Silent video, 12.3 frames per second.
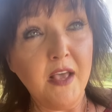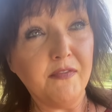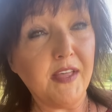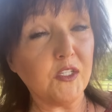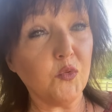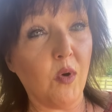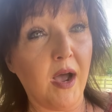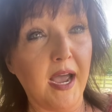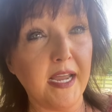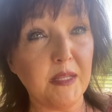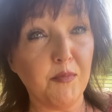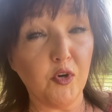That's
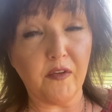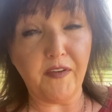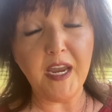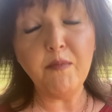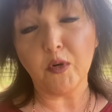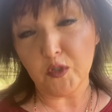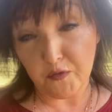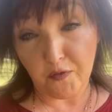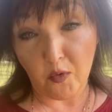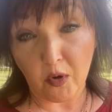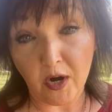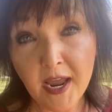why in the book of Hebrews
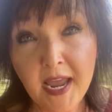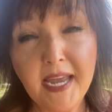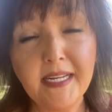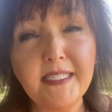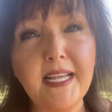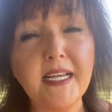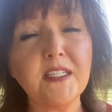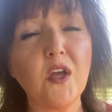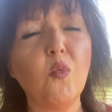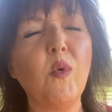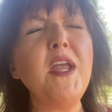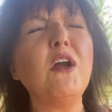4, it says that we